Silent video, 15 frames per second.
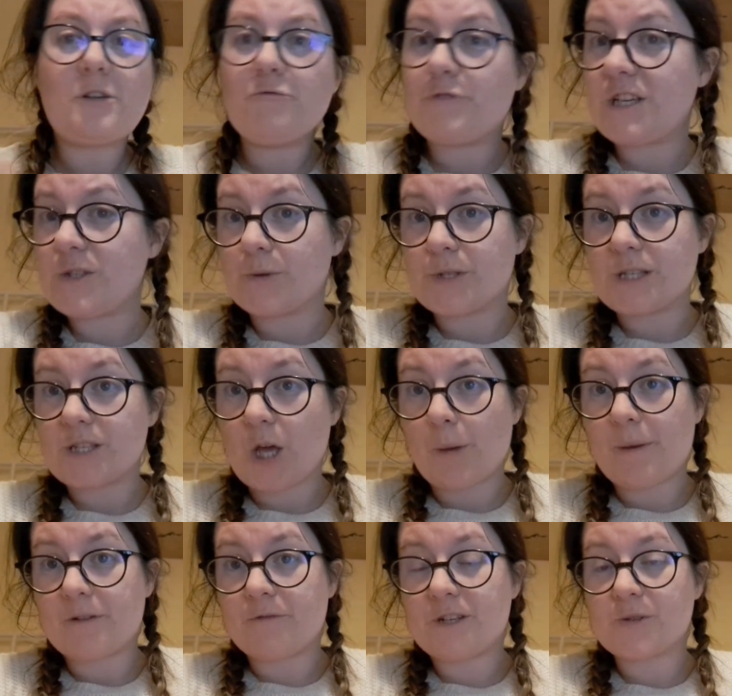resources,
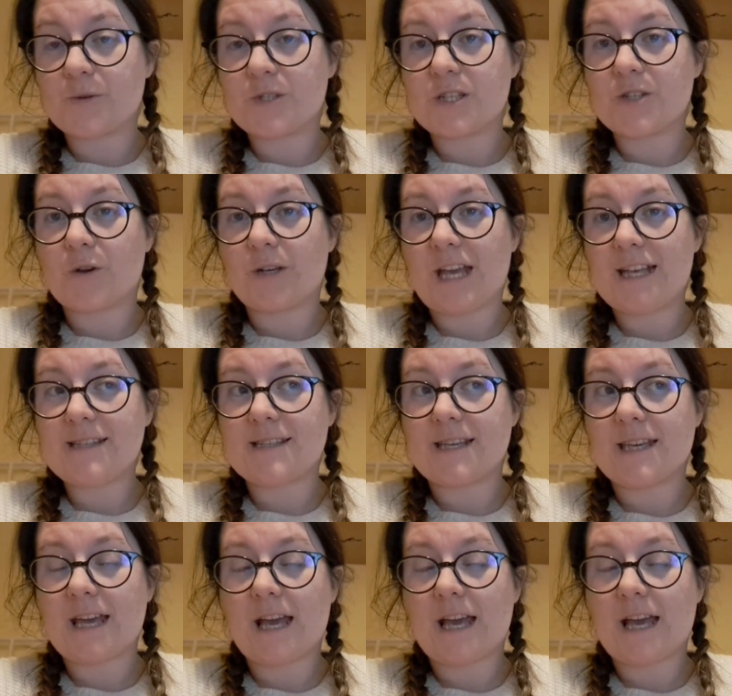homemade resources on Etsy,